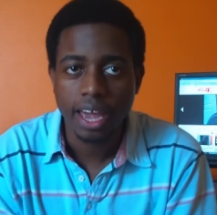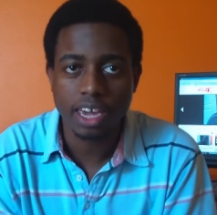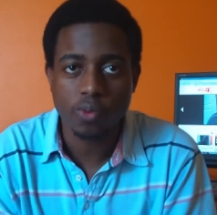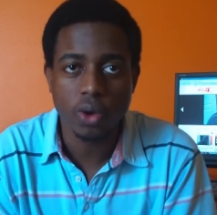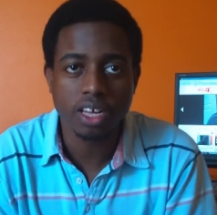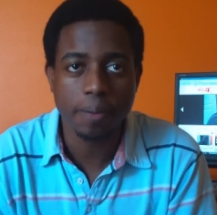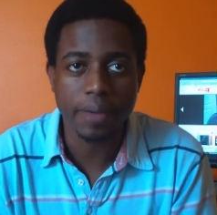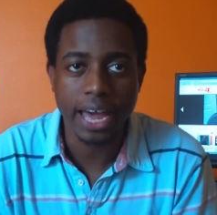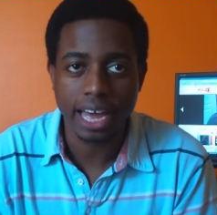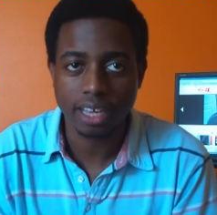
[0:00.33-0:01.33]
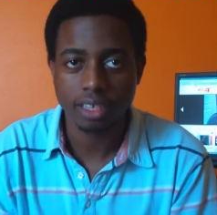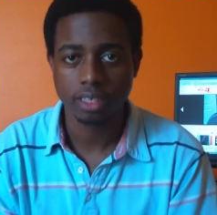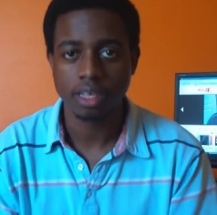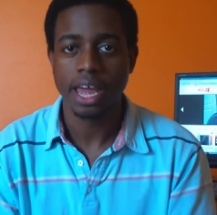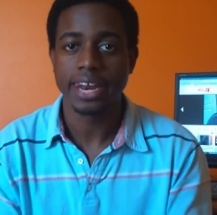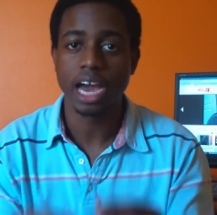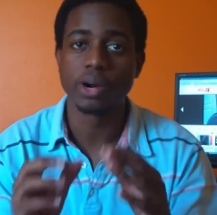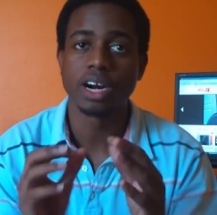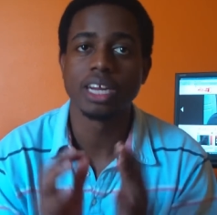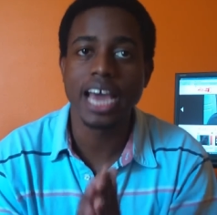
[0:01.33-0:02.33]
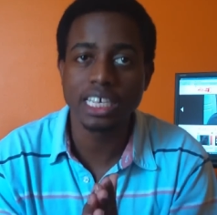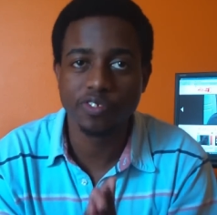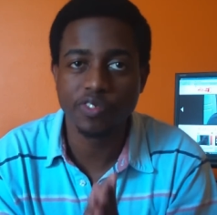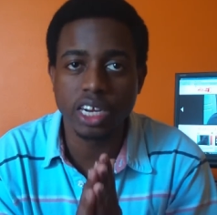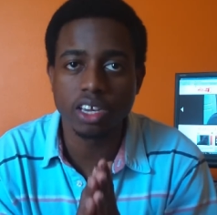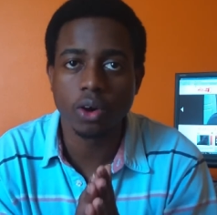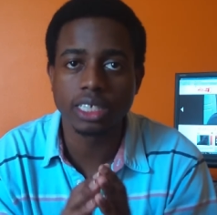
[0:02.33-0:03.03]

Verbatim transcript: Hey, welcome back. Now in our last video,